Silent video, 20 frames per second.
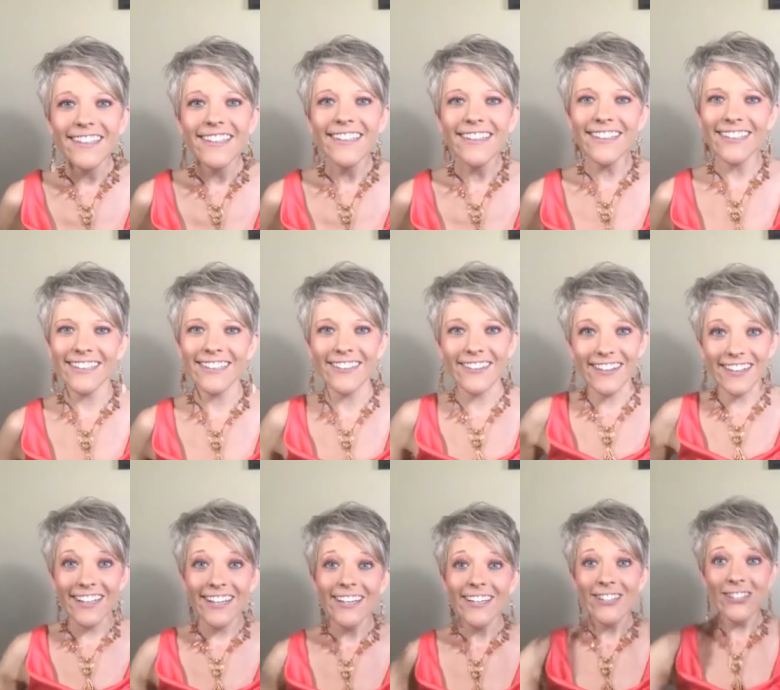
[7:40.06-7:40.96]
they're going,
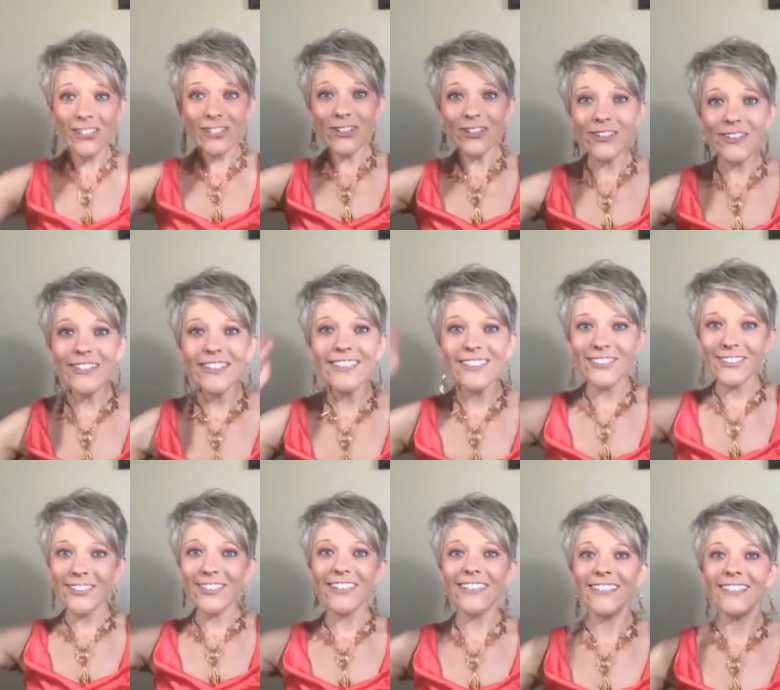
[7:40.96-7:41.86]
joy,
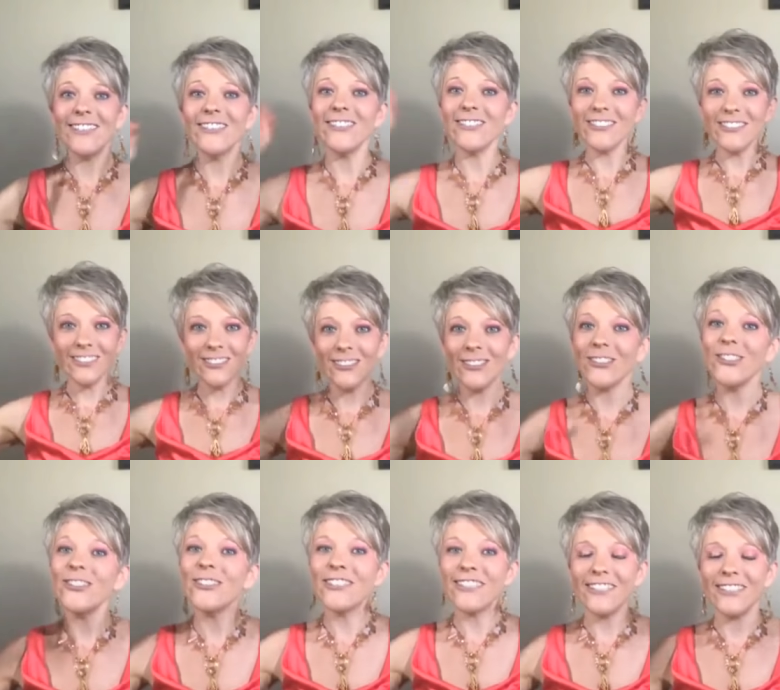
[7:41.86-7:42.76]
joy, choose the
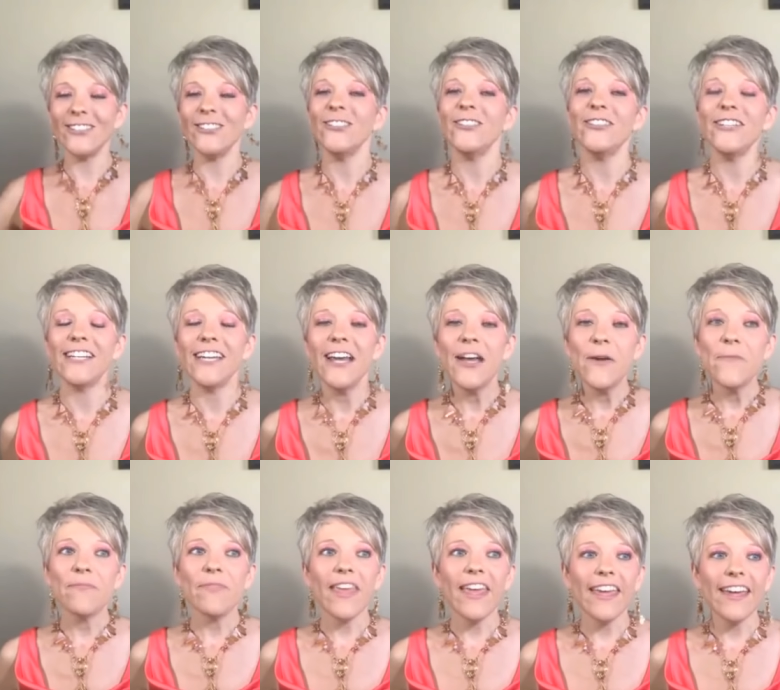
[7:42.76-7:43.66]
joy, joy.
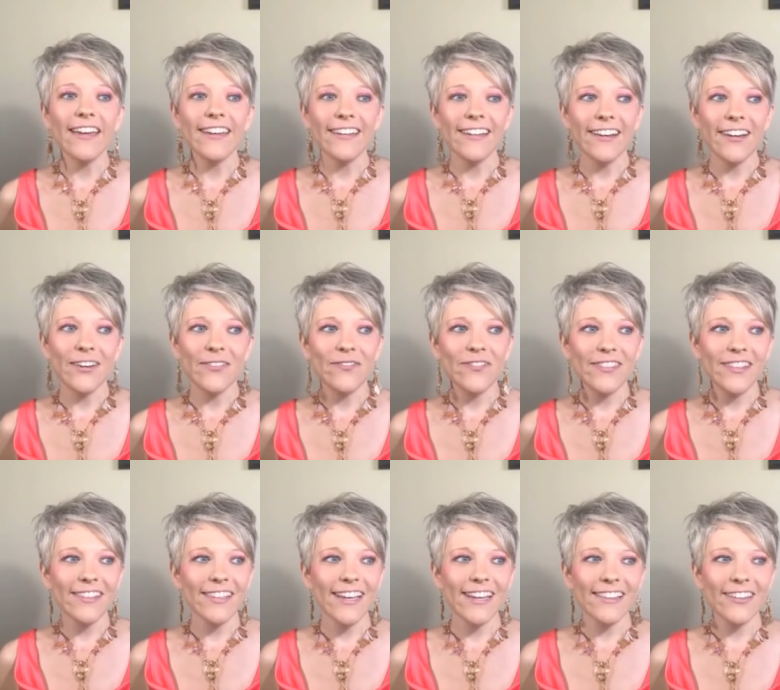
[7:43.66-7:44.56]
And
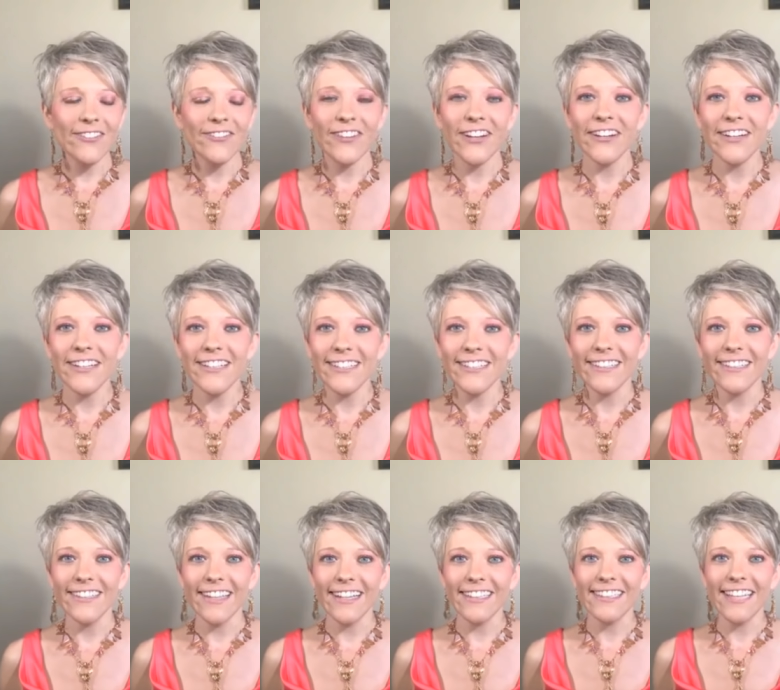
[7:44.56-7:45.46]
yeah, the fairies are
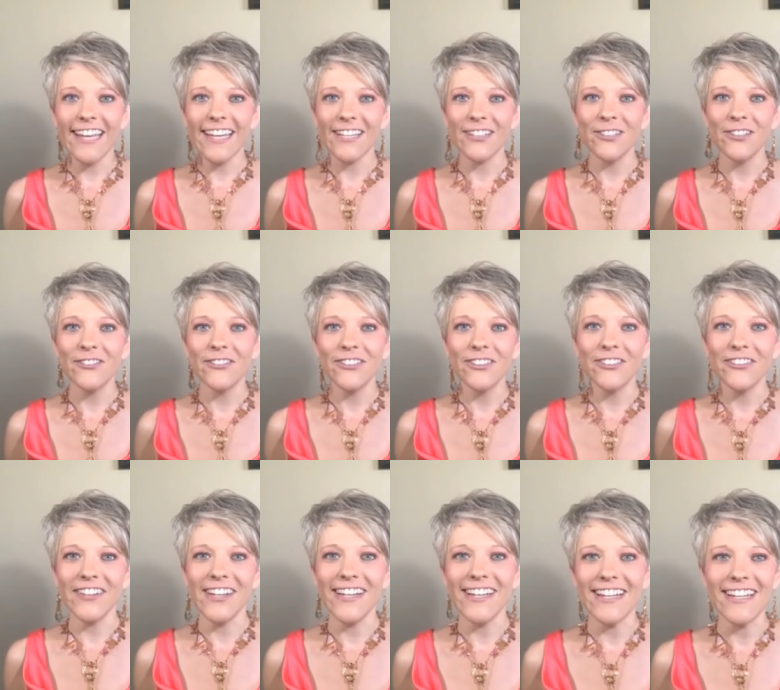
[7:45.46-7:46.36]
like taking over the
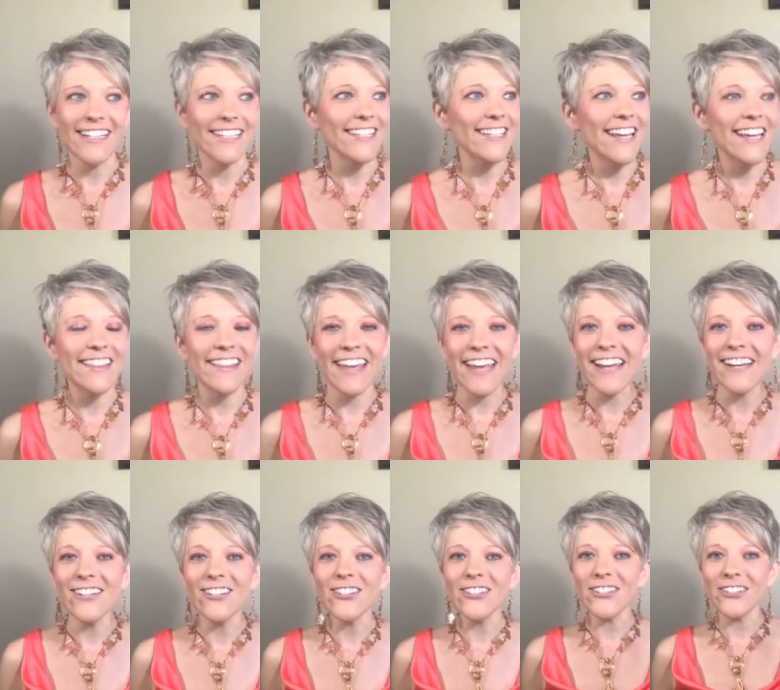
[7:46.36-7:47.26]
reading today. The
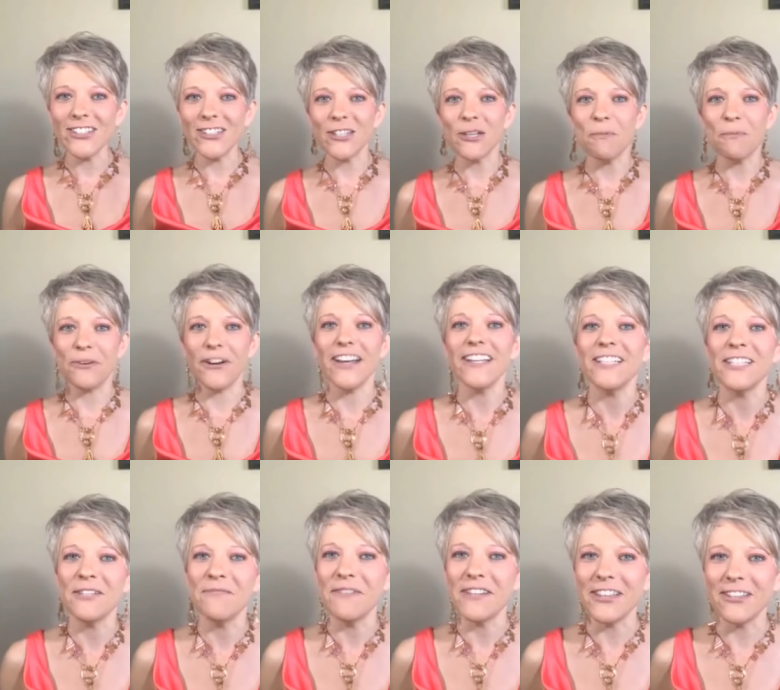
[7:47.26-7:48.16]
angels are still
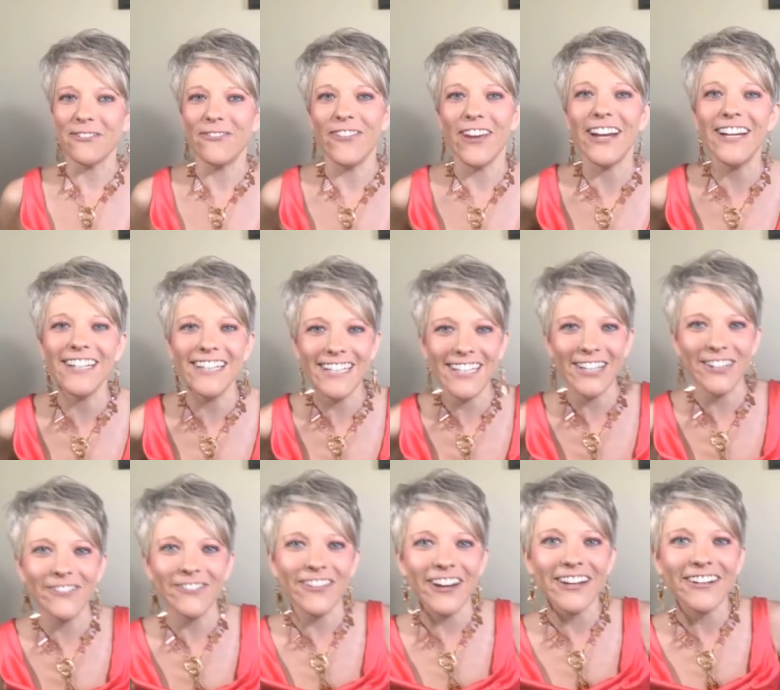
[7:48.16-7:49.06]
present, but the fairies are
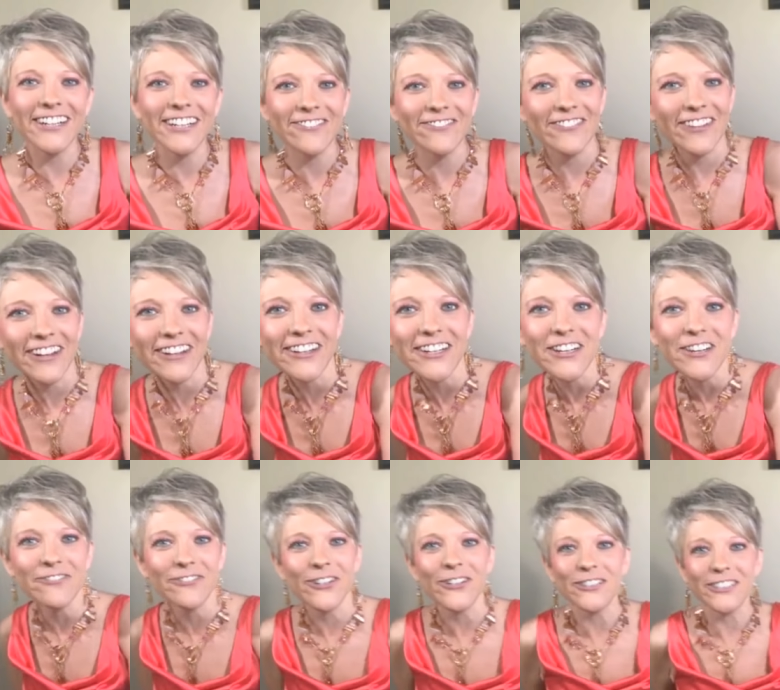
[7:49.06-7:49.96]
very, very
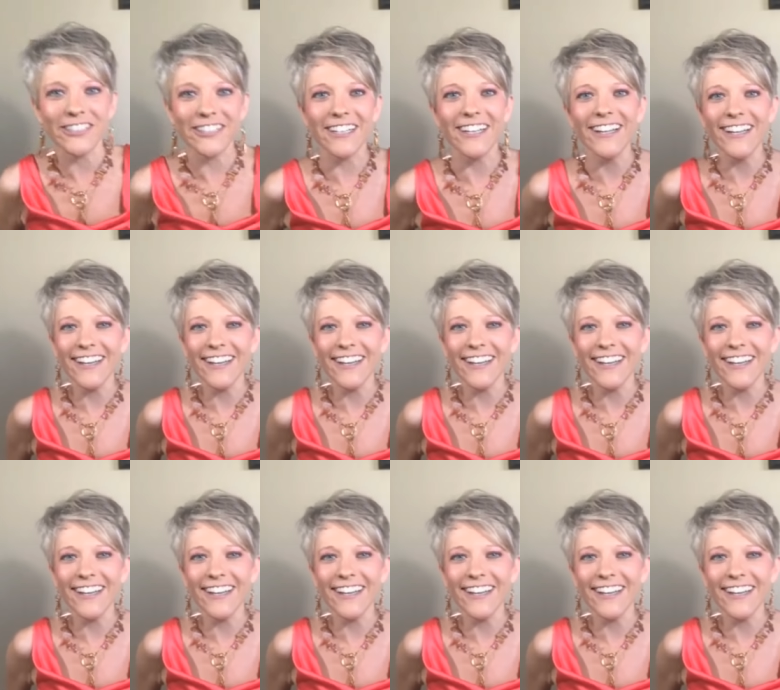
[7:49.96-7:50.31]
vocal.